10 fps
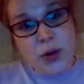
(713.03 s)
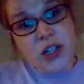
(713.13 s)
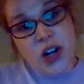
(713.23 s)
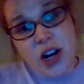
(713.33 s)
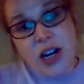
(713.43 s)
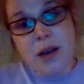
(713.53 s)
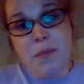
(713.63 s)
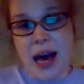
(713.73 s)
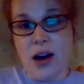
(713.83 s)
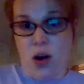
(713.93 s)
returning
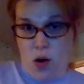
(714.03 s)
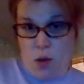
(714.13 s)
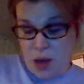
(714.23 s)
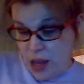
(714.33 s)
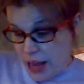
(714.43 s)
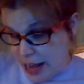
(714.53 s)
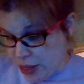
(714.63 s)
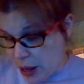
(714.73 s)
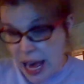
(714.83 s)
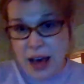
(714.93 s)
back home. And
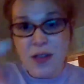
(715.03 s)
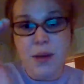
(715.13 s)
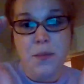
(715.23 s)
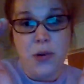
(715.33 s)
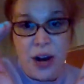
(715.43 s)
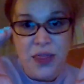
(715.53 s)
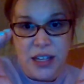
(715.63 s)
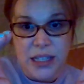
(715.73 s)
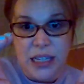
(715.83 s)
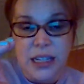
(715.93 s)
they have them in
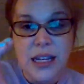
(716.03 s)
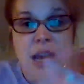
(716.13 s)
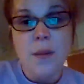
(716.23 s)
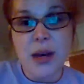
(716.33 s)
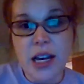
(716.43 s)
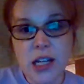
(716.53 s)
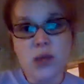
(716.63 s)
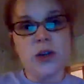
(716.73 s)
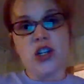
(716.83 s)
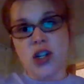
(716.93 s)
parentheses because
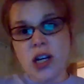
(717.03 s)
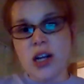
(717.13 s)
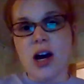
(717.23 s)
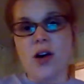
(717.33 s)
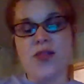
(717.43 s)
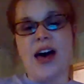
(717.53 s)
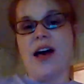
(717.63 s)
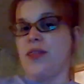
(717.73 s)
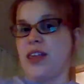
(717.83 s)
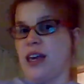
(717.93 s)
we should know that
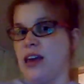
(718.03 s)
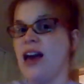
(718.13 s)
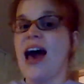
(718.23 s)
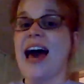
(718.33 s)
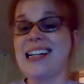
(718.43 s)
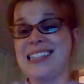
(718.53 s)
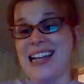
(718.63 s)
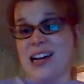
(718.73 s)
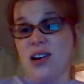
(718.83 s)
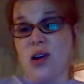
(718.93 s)
the
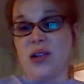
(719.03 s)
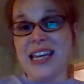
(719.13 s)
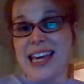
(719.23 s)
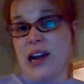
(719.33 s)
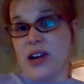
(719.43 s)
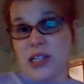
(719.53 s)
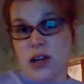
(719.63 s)
accidental only carries